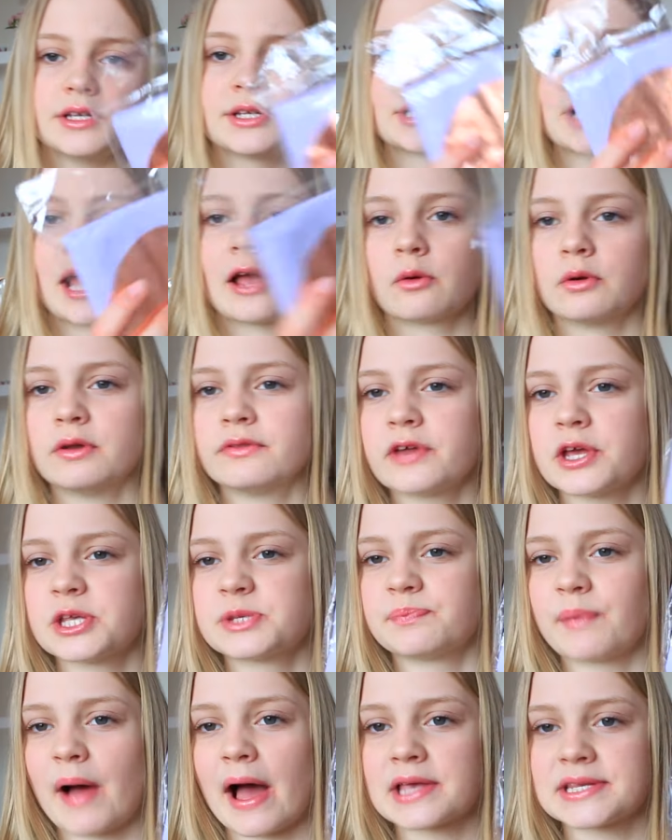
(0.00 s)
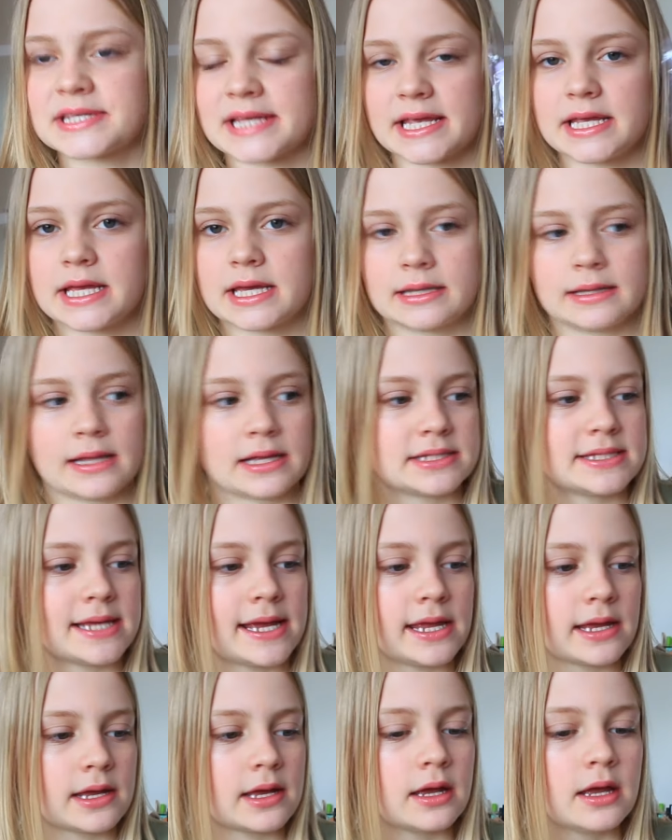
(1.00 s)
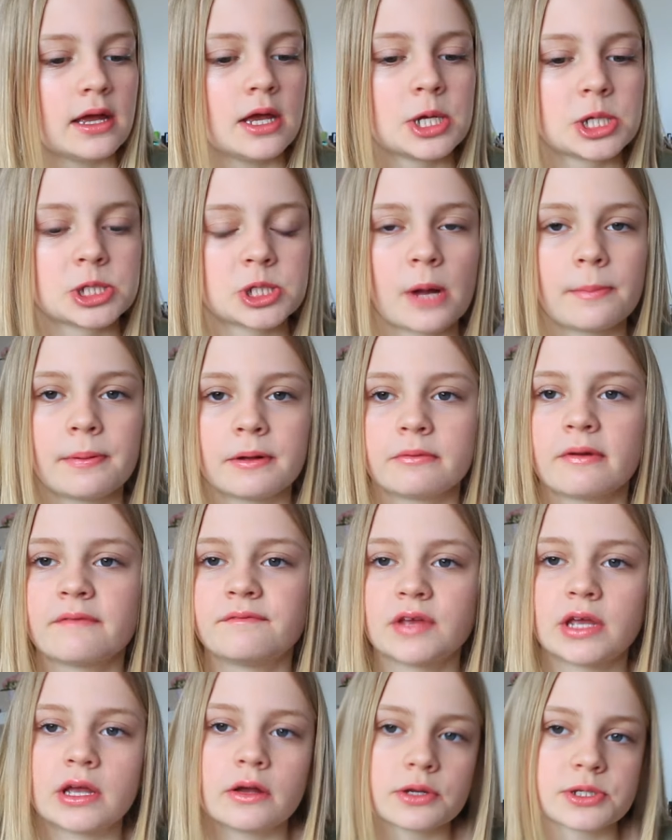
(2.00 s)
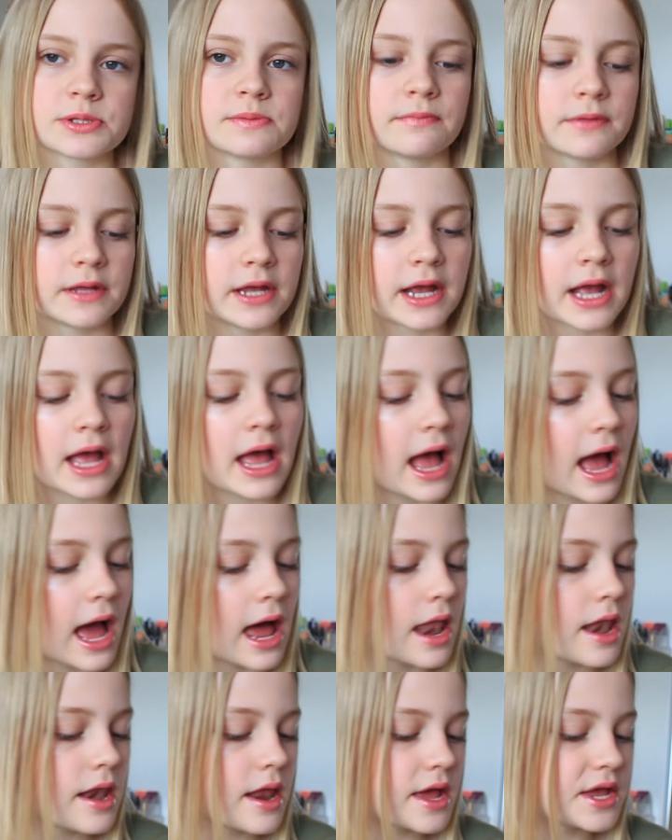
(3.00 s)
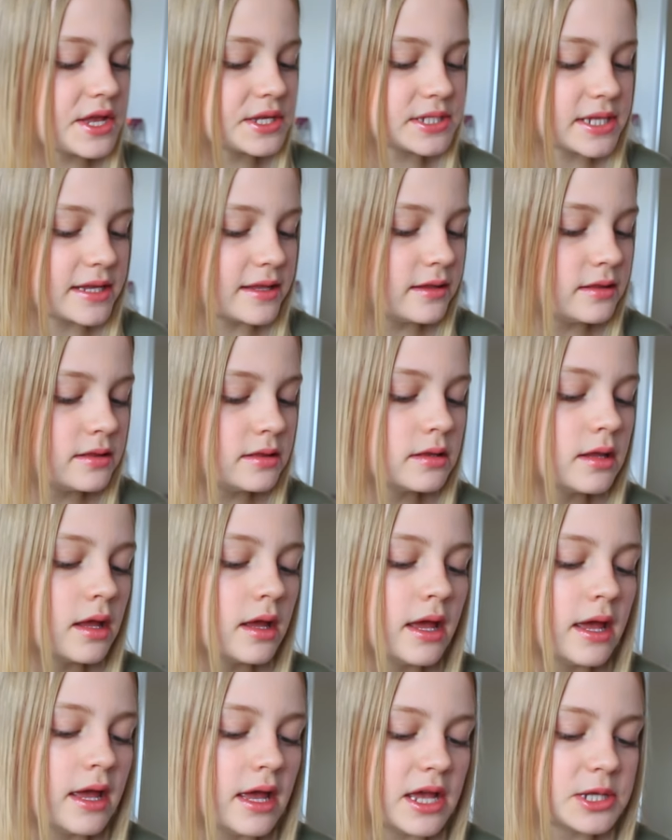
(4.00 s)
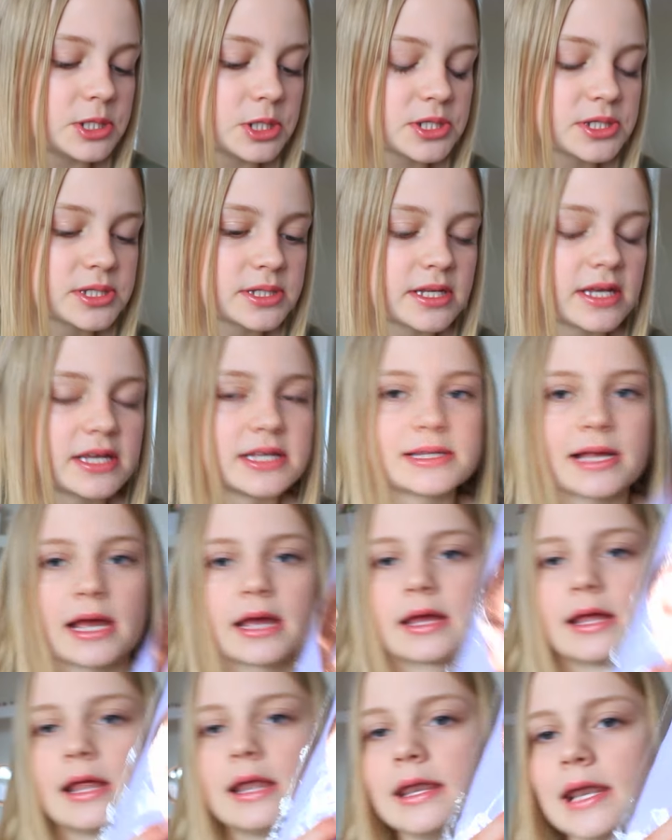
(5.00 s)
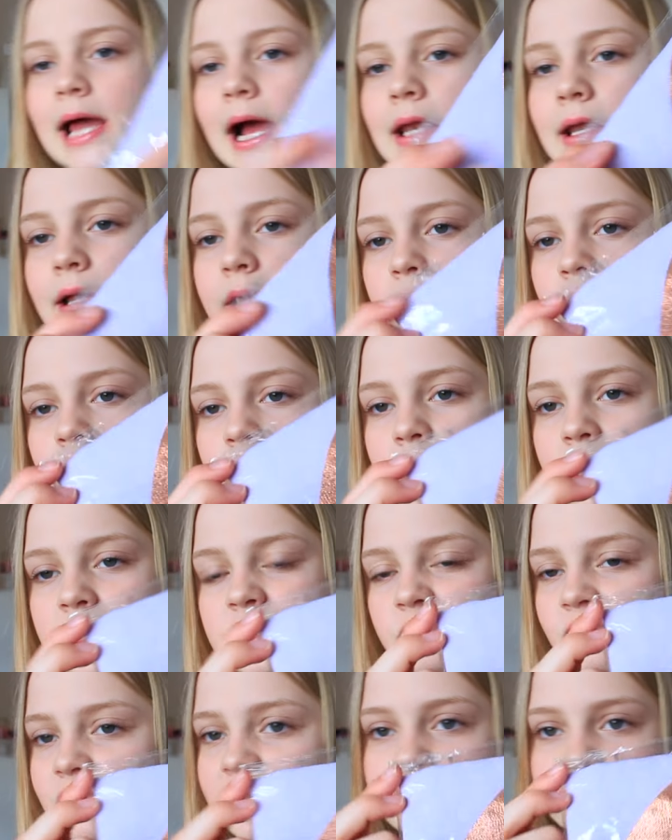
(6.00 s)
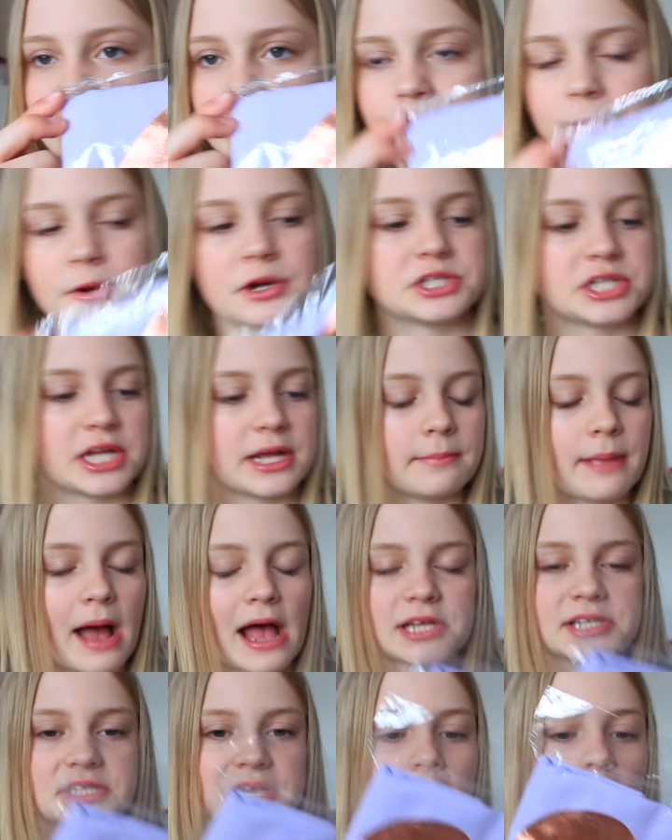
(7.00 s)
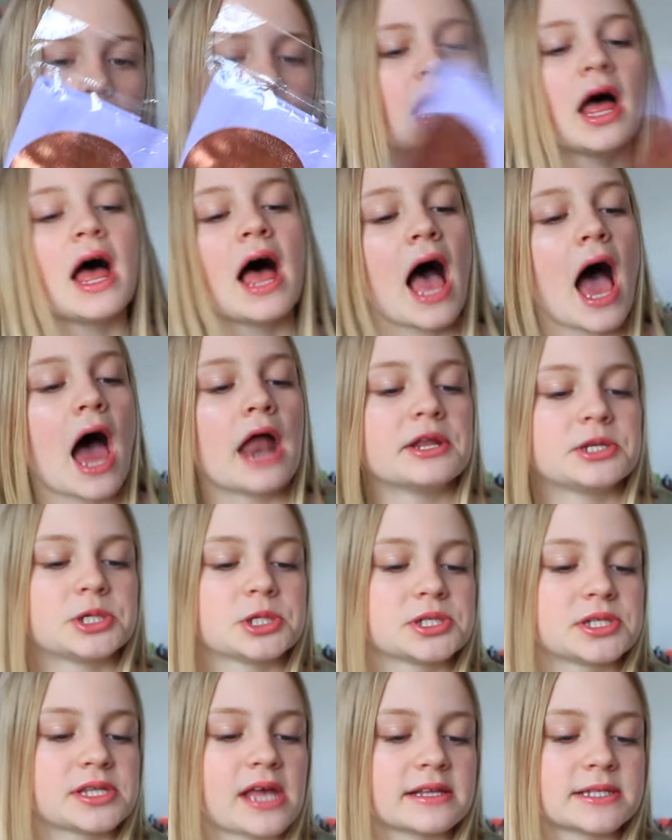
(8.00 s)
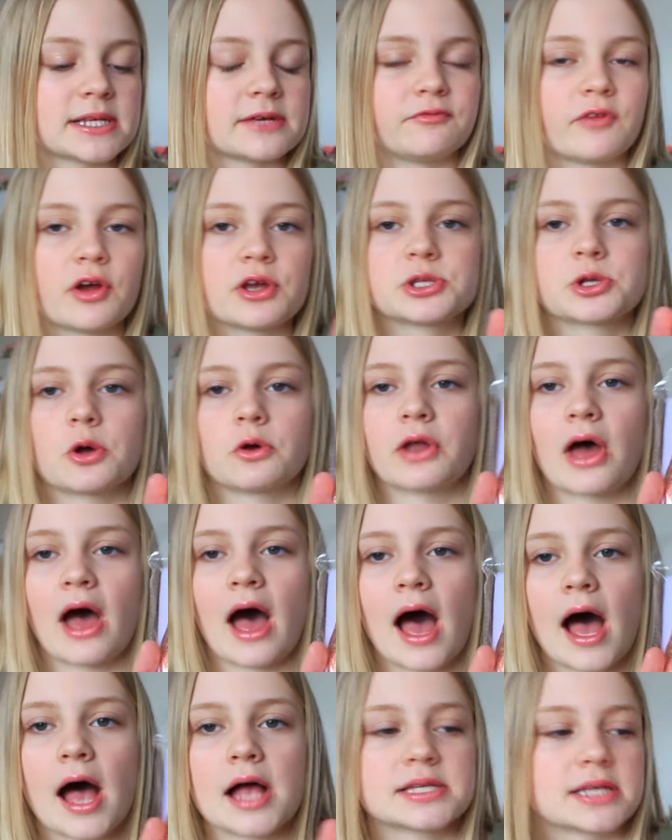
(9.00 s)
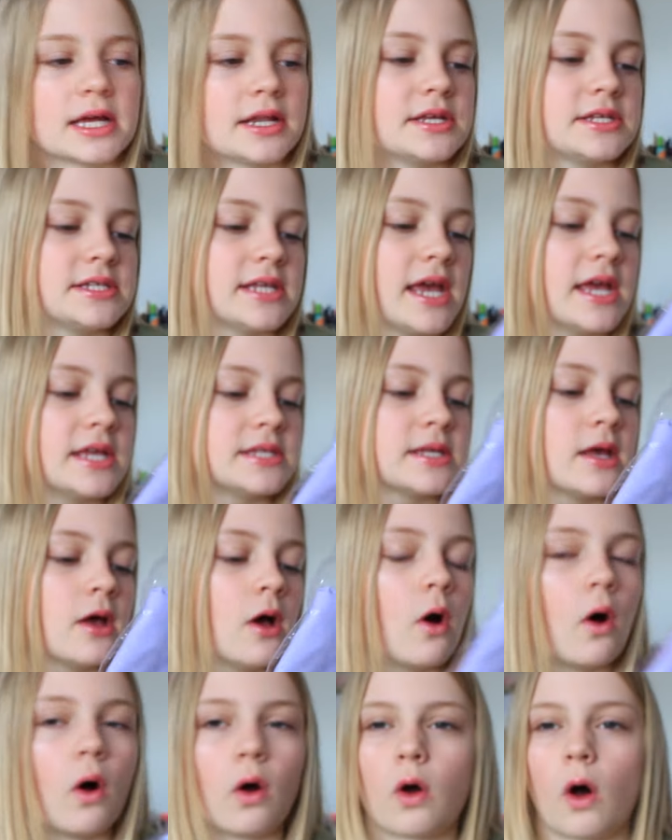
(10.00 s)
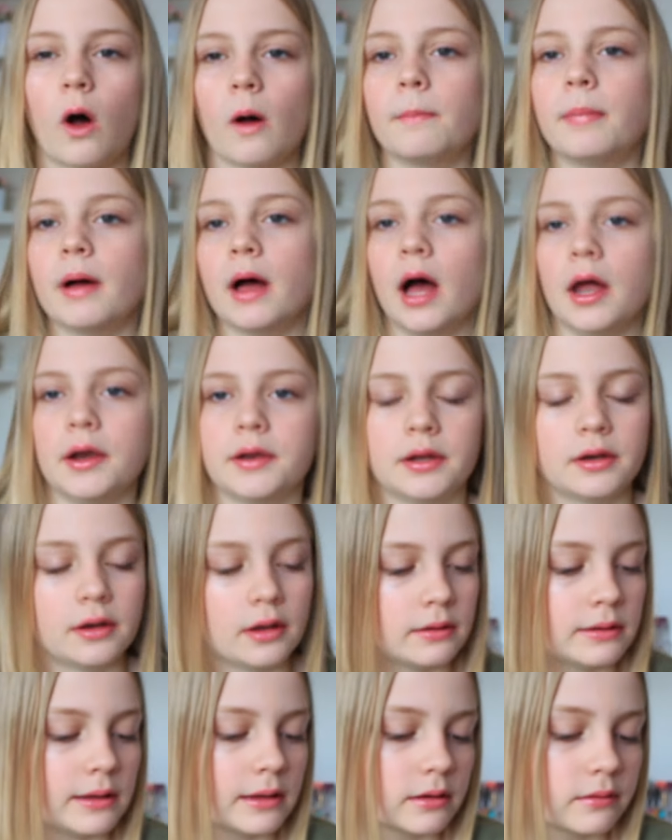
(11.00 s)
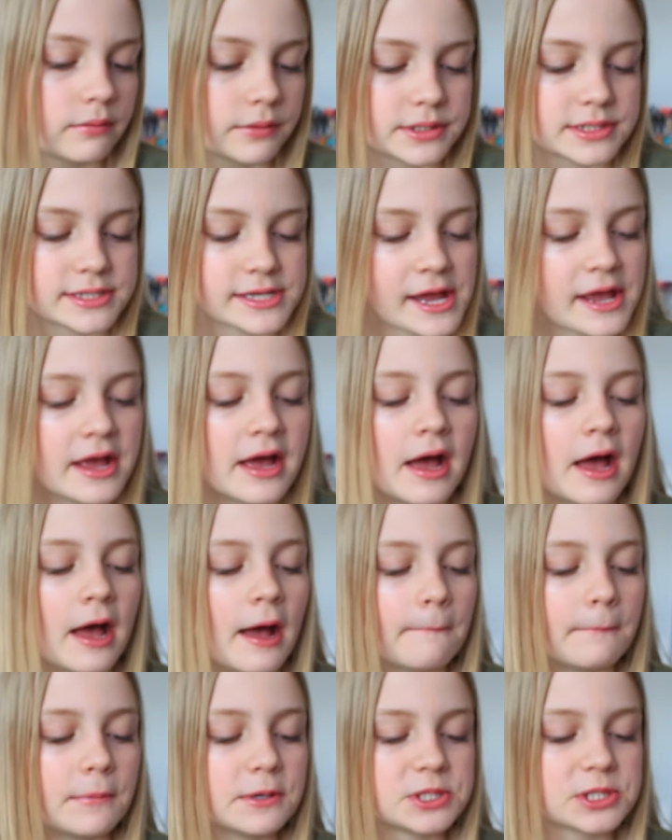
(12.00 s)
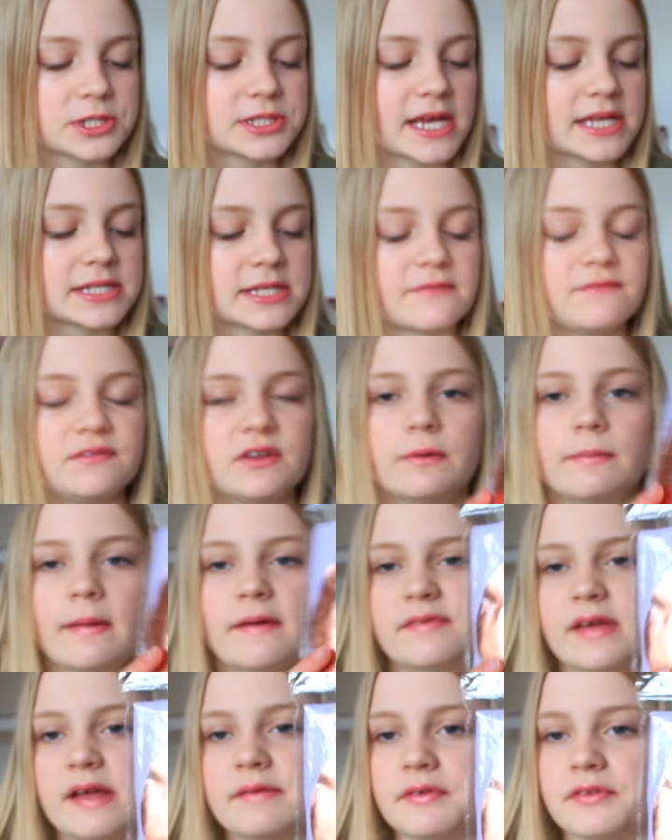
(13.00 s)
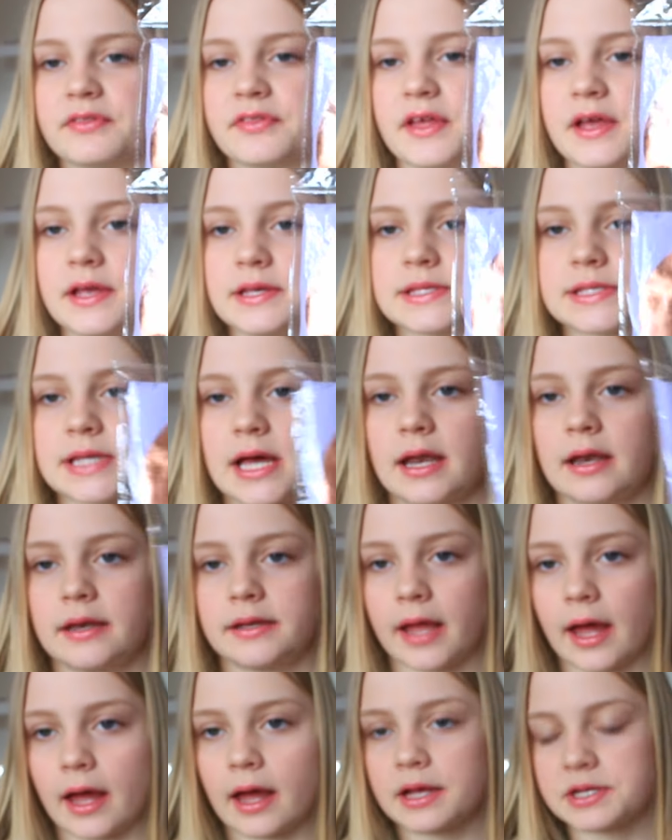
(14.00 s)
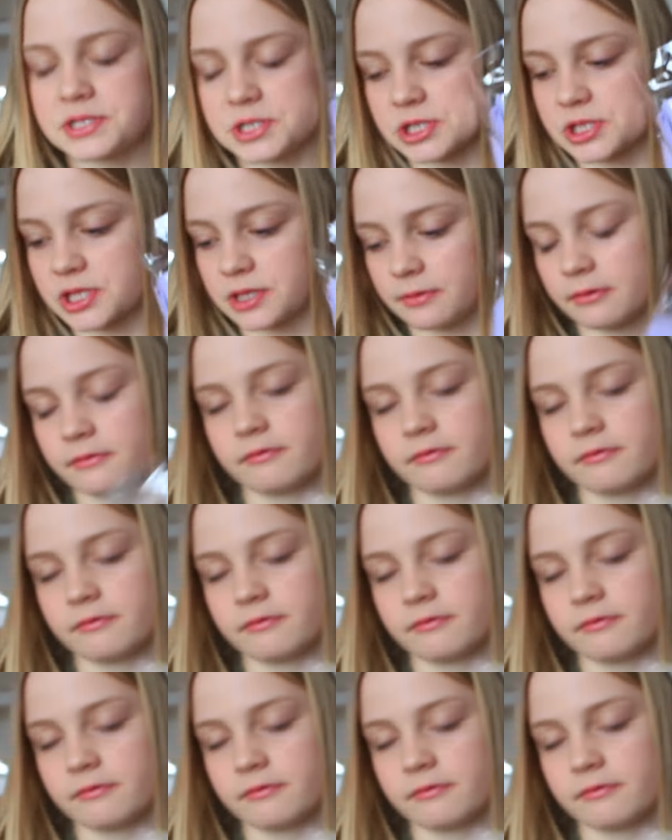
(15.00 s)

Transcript: it's like one of those bags that you can like take shopping with you or something, and it's in, it just is like a lilac-y colour. It's really, really pretty and pastel, and it just has a rose gold heart, and it says, or copper, I don't know like what to say, but it just says a few of my favourite things. And yeah, it's just going